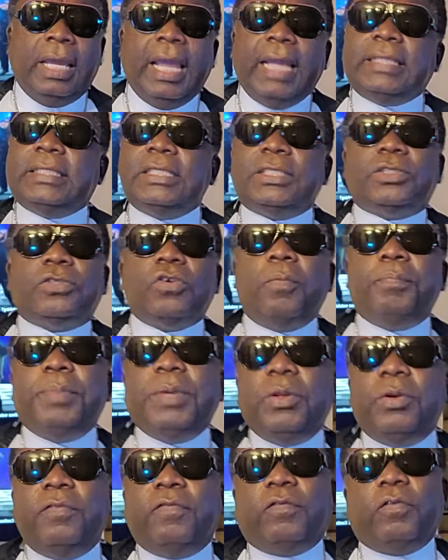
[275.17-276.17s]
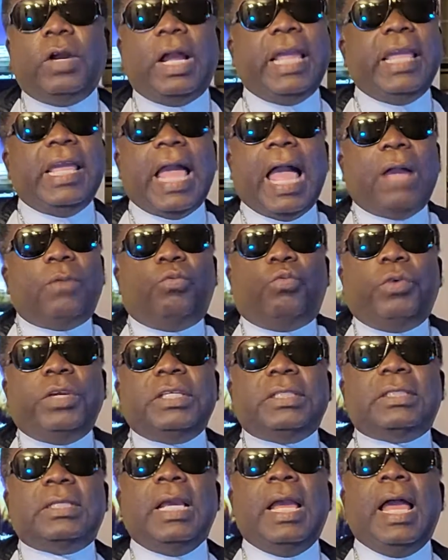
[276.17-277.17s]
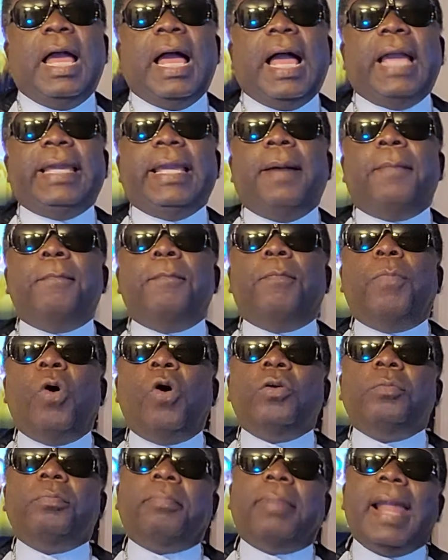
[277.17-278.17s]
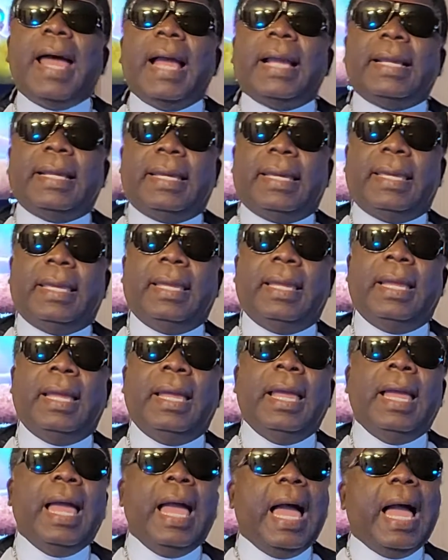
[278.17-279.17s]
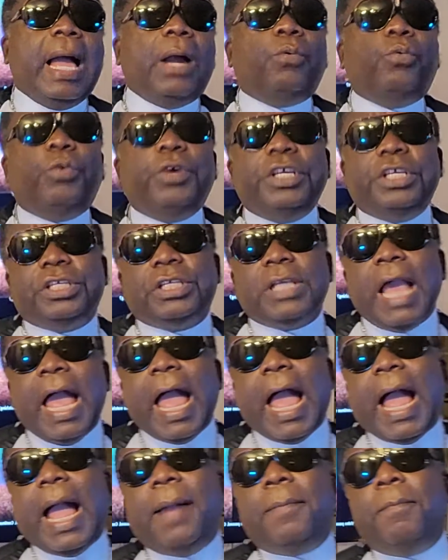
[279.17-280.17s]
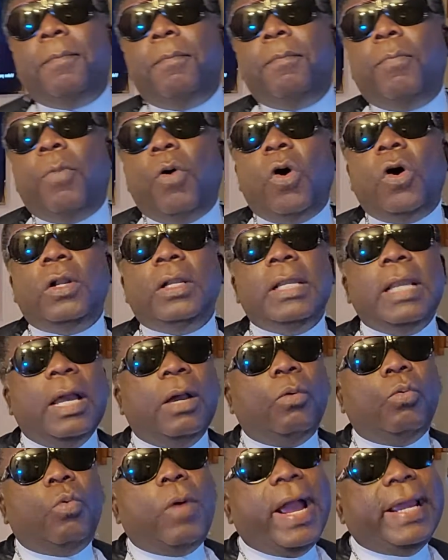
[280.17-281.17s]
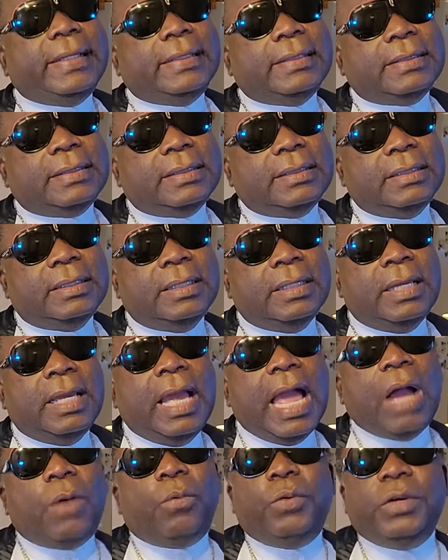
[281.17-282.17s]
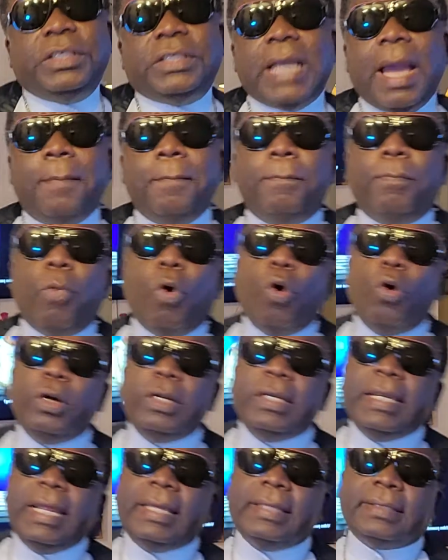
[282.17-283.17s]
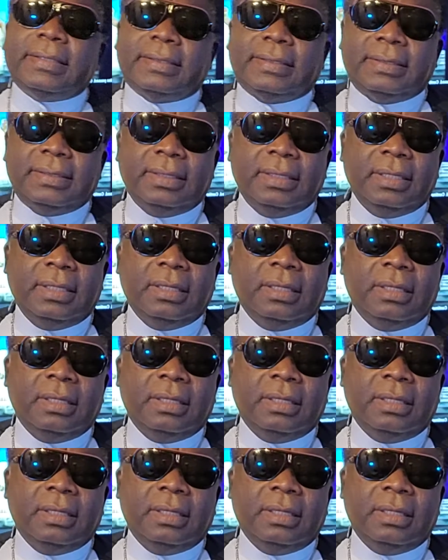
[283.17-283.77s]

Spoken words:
It is so beautiful. I wish I am born black. I wish I'm born white. I wish I'm born this.